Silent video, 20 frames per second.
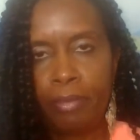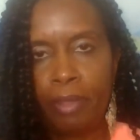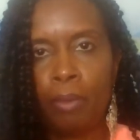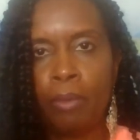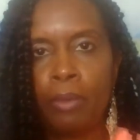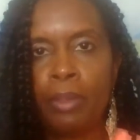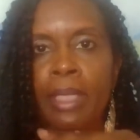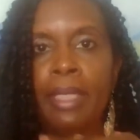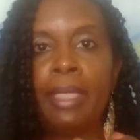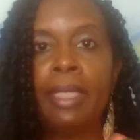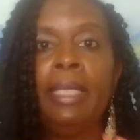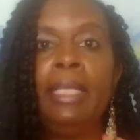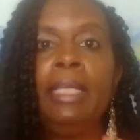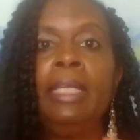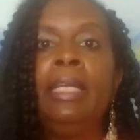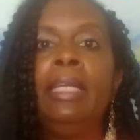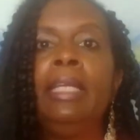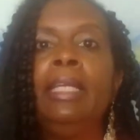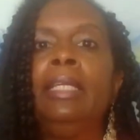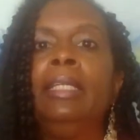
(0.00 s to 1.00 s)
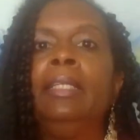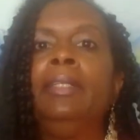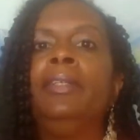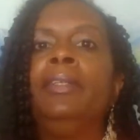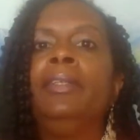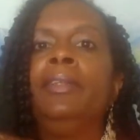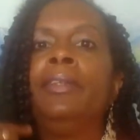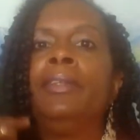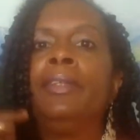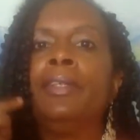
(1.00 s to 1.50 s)
Okay?
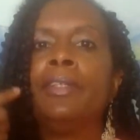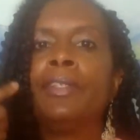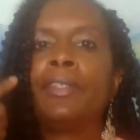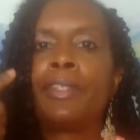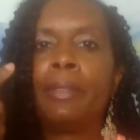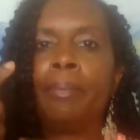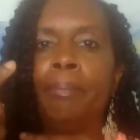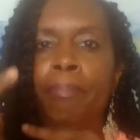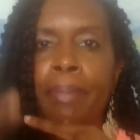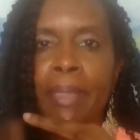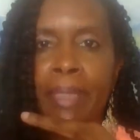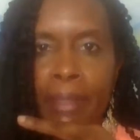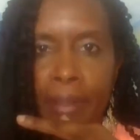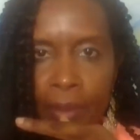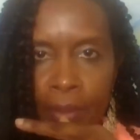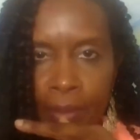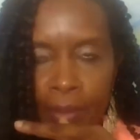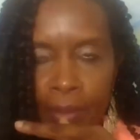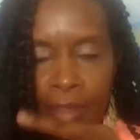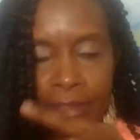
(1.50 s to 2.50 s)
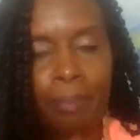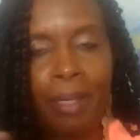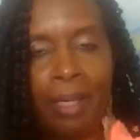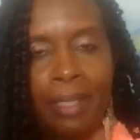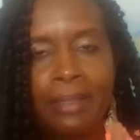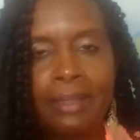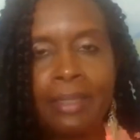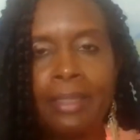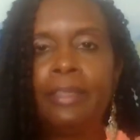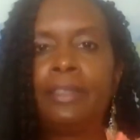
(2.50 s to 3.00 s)
There's a bill, it's a
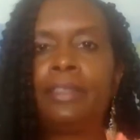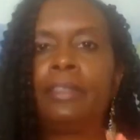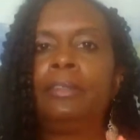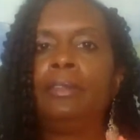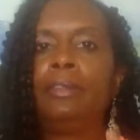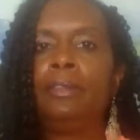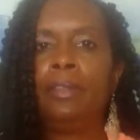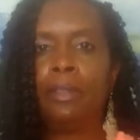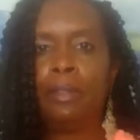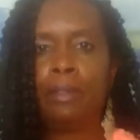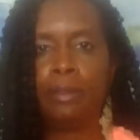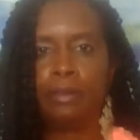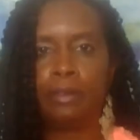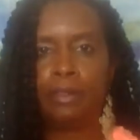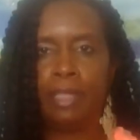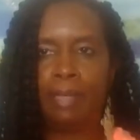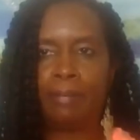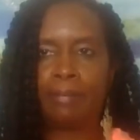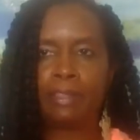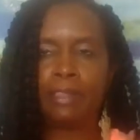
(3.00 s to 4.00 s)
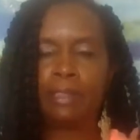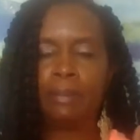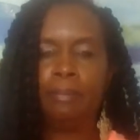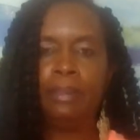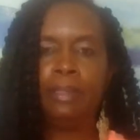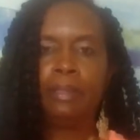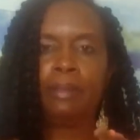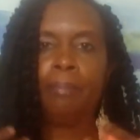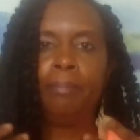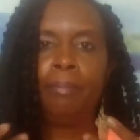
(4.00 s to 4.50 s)
process. You have to
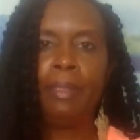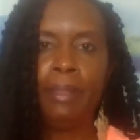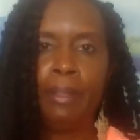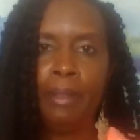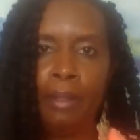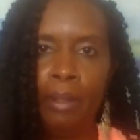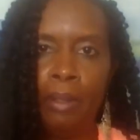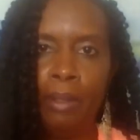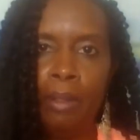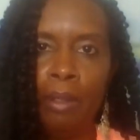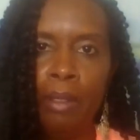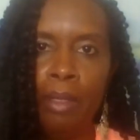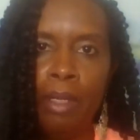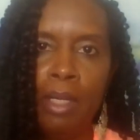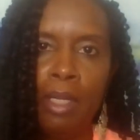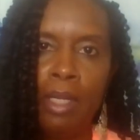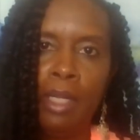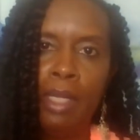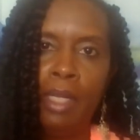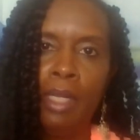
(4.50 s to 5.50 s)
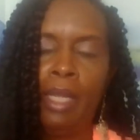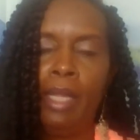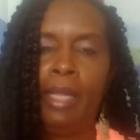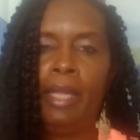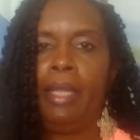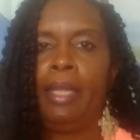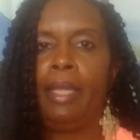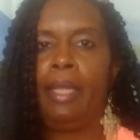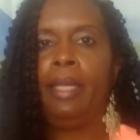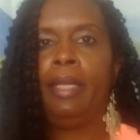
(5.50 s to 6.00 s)
submit the bill,
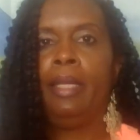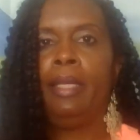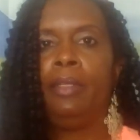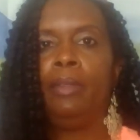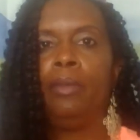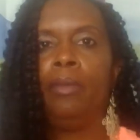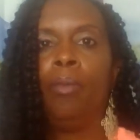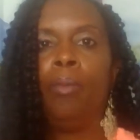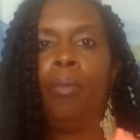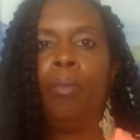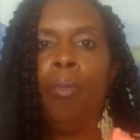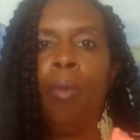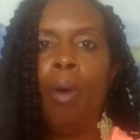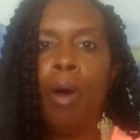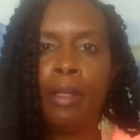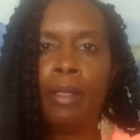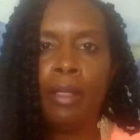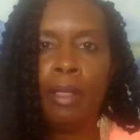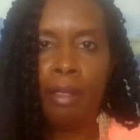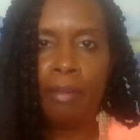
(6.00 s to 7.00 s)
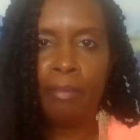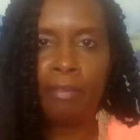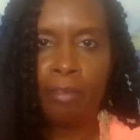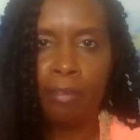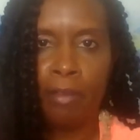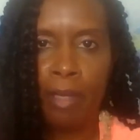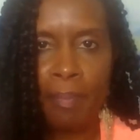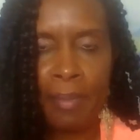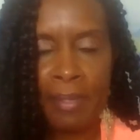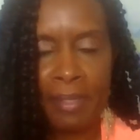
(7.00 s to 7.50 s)
and one of the
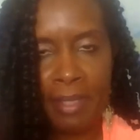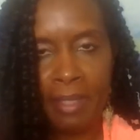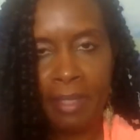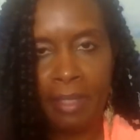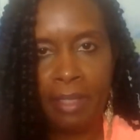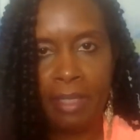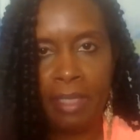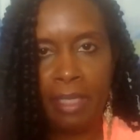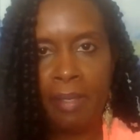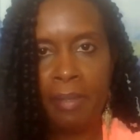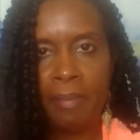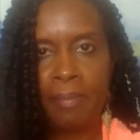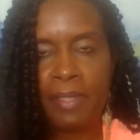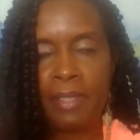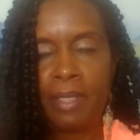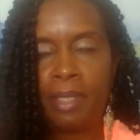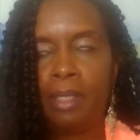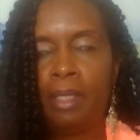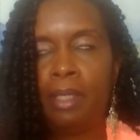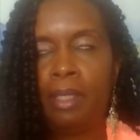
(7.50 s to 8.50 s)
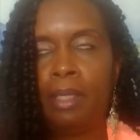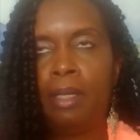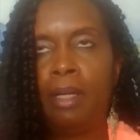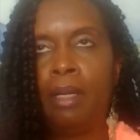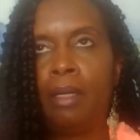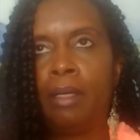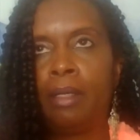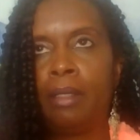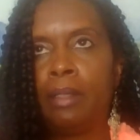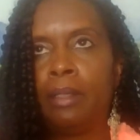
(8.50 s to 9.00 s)
representatives
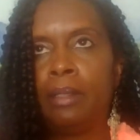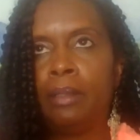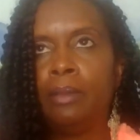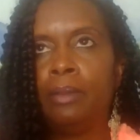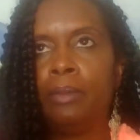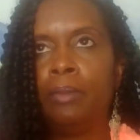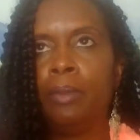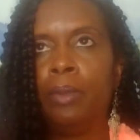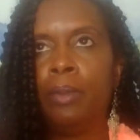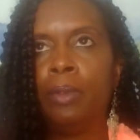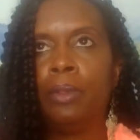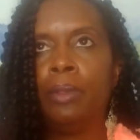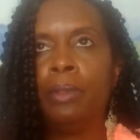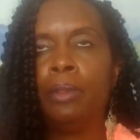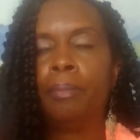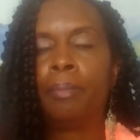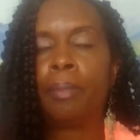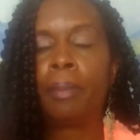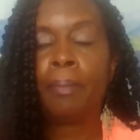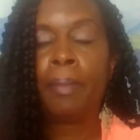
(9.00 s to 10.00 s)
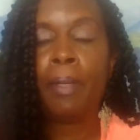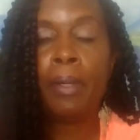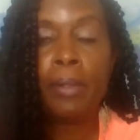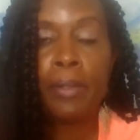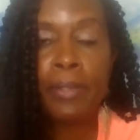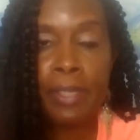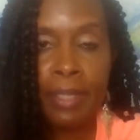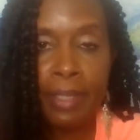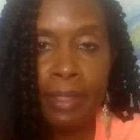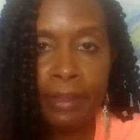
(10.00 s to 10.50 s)
will
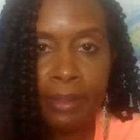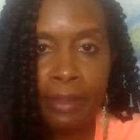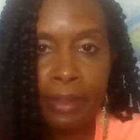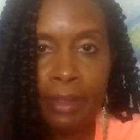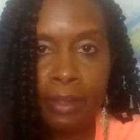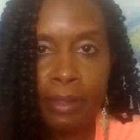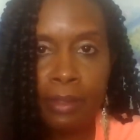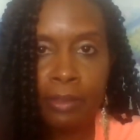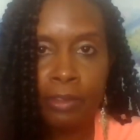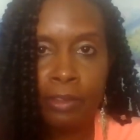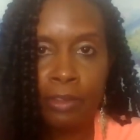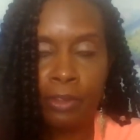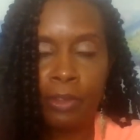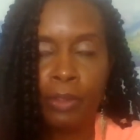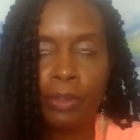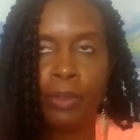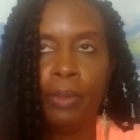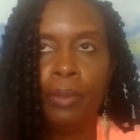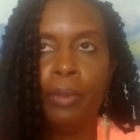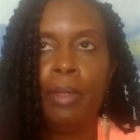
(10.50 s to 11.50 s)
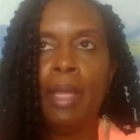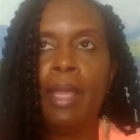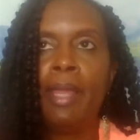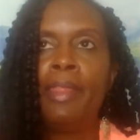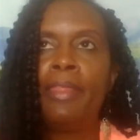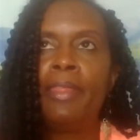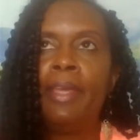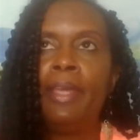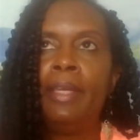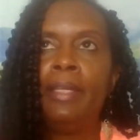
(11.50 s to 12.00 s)
propose it,
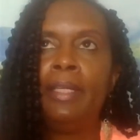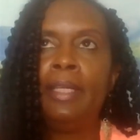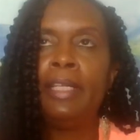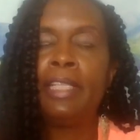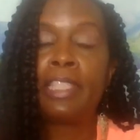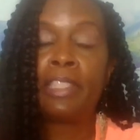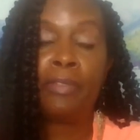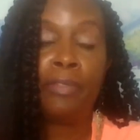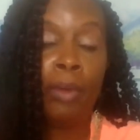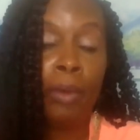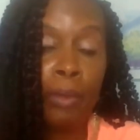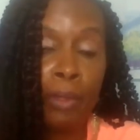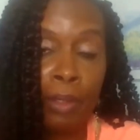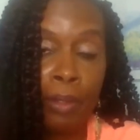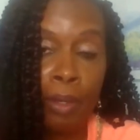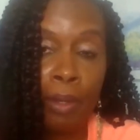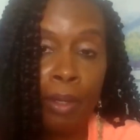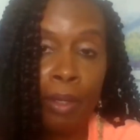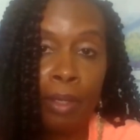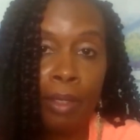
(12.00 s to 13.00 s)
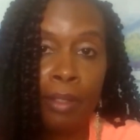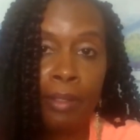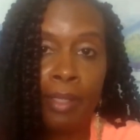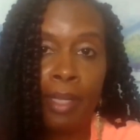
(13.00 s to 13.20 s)
and then it's voted on,